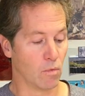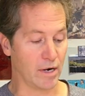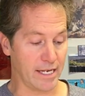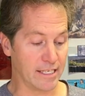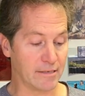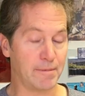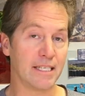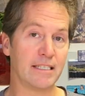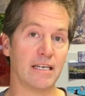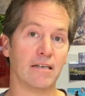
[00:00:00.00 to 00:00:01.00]
What is a
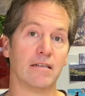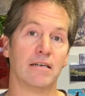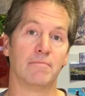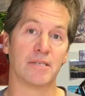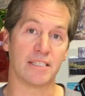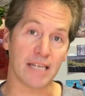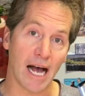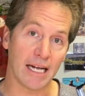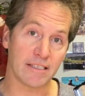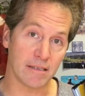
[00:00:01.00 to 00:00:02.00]
big deal,
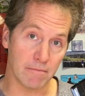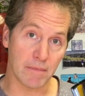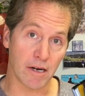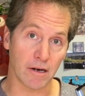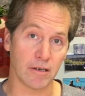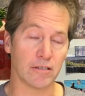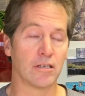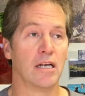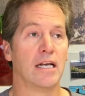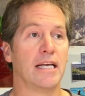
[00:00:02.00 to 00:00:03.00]
besides the mirrors,